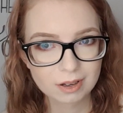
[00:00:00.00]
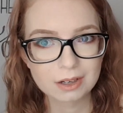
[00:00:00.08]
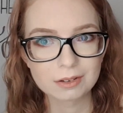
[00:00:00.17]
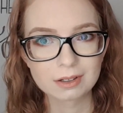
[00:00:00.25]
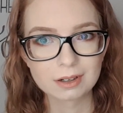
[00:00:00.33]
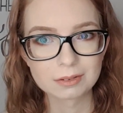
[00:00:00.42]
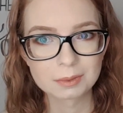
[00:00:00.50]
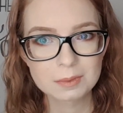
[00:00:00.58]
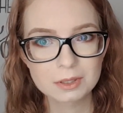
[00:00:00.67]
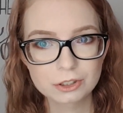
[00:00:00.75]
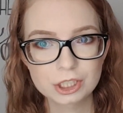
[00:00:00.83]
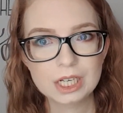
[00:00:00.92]
I don't know,
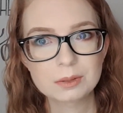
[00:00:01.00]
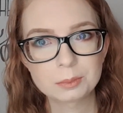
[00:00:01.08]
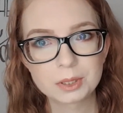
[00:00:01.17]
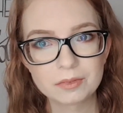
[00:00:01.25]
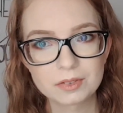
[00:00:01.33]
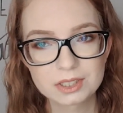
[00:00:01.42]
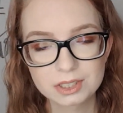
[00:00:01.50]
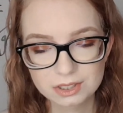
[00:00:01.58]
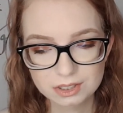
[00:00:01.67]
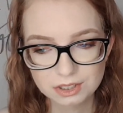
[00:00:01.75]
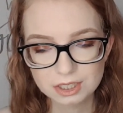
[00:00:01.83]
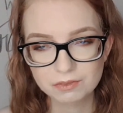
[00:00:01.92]
maybe I'll change my preferences
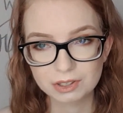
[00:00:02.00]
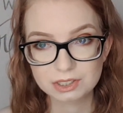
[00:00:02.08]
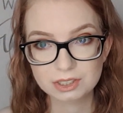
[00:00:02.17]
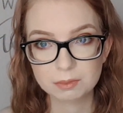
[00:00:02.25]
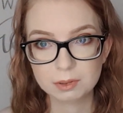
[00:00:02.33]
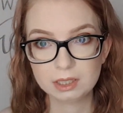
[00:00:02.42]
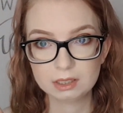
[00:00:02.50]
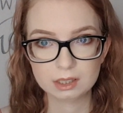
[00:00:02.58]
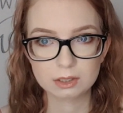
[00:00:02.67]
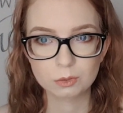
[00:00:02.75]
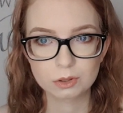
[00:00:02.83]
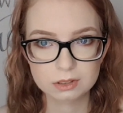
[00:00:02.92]
and see if I stop getting
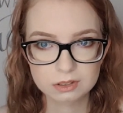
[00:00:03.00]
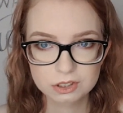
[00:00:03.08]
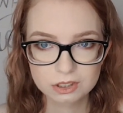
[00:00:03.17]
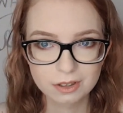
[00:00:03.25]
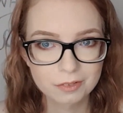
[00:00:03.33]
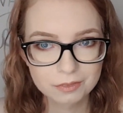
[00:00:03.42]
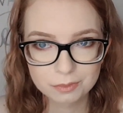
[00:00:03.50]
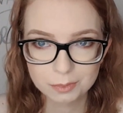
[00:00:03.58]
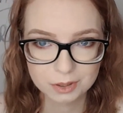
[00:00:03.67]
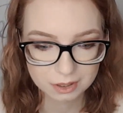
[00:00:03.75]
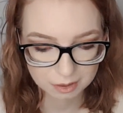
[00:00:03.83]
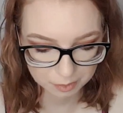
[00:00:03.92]
like orange stuff.
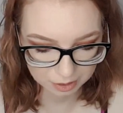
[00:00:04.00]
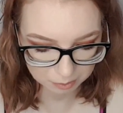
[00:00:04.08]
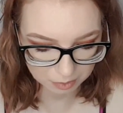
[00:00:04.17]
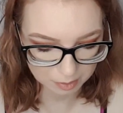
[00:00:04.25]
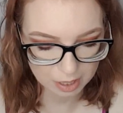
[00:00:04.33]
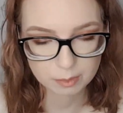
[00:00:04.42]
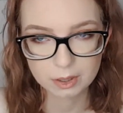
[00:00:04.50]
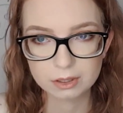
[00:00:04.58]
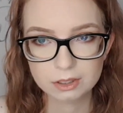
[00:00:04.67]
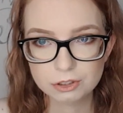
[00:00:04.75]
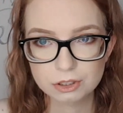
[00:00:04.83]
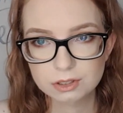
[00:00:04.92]
But I mean, I'm not mad about
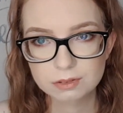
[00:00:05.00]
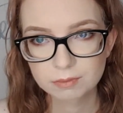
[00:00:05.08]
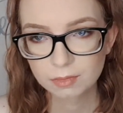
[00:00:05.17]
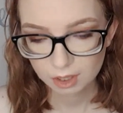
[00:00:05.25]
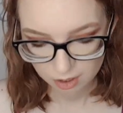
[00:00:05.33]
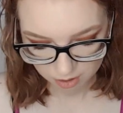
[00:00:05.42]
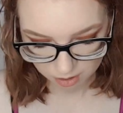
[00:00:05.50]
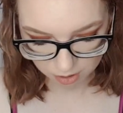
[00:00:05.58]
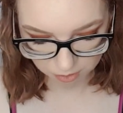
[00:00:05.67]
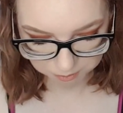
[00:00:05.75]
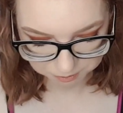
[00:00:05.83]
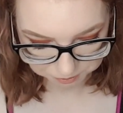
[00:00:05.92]
it, it's just,
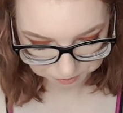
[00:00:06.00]
you know.